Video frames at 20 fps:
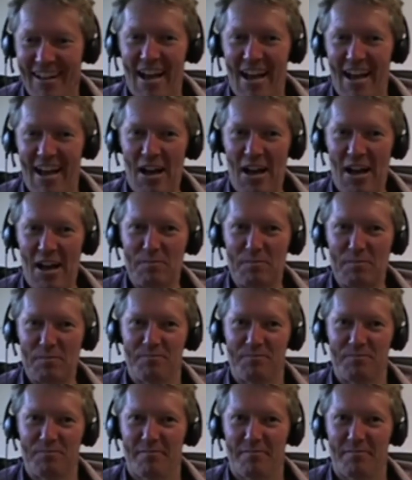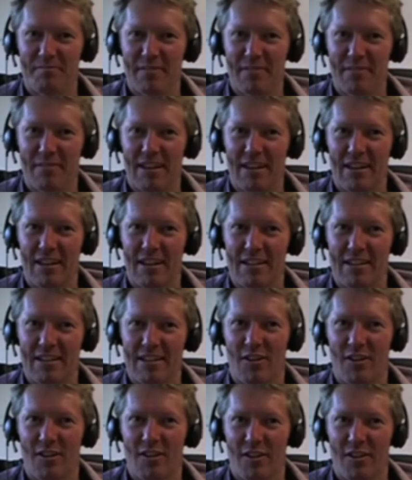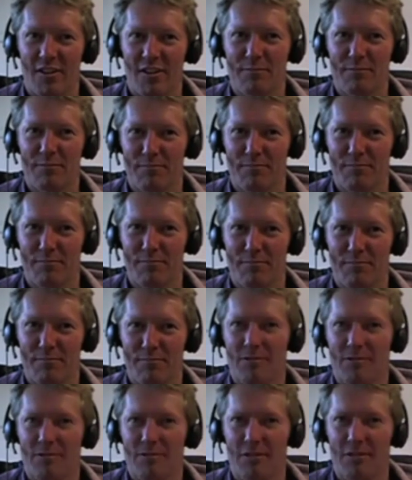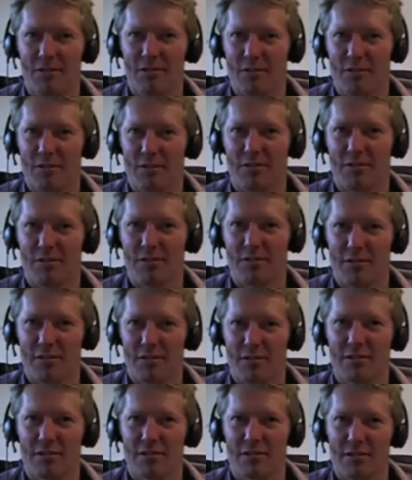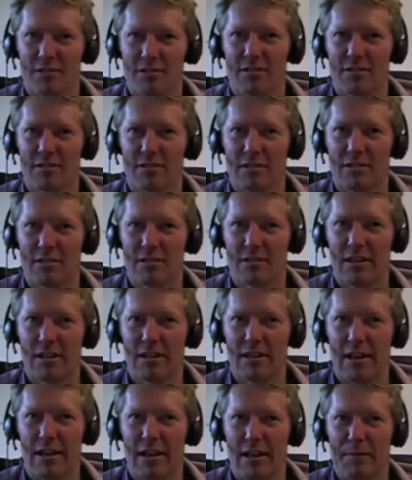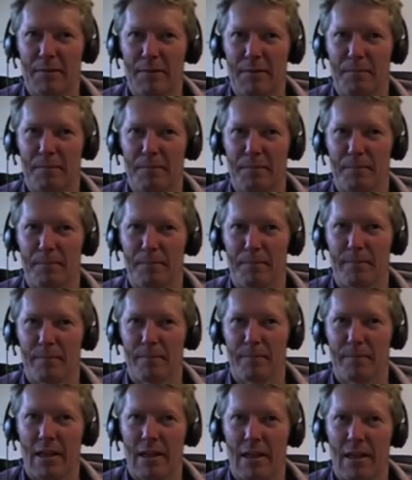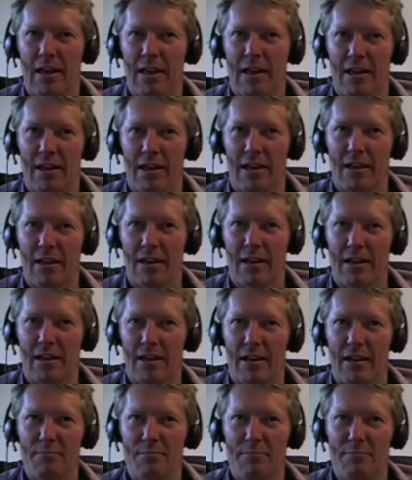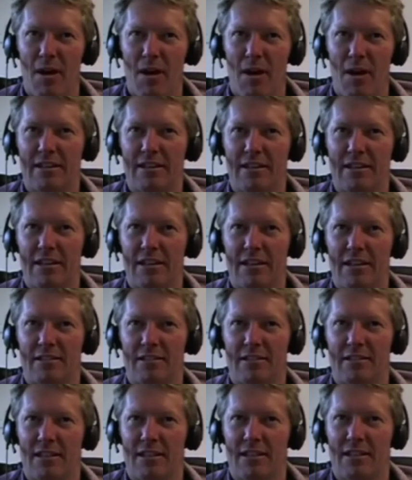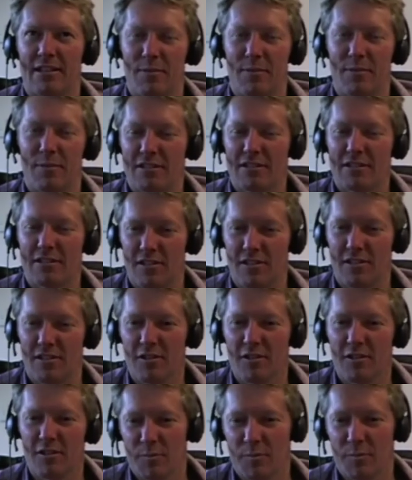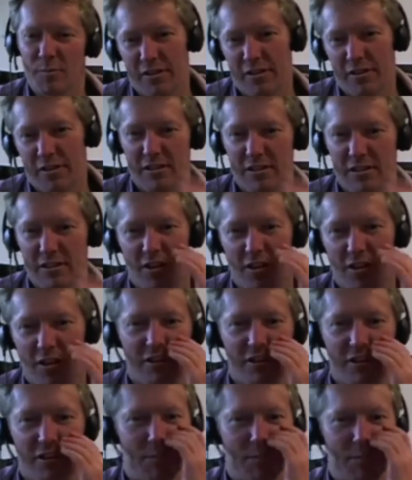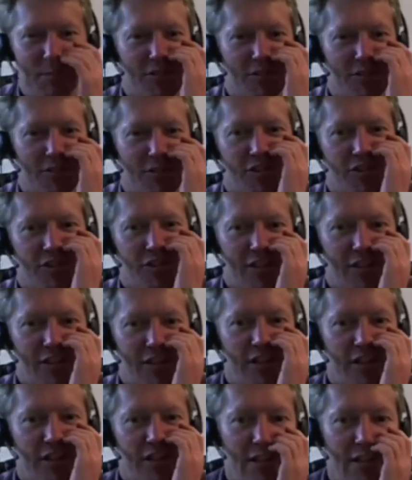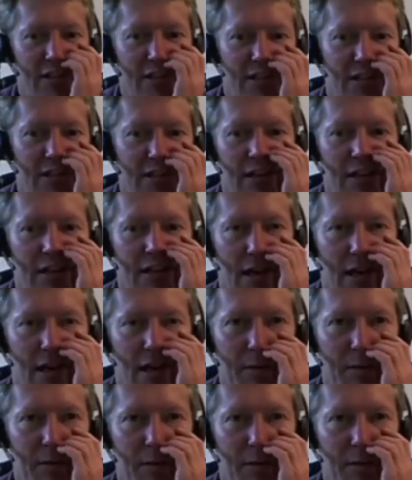um, so I think mindfulness, um, it mightn't get to the same place as yoga, but I think it's on a similar trajectory. Um,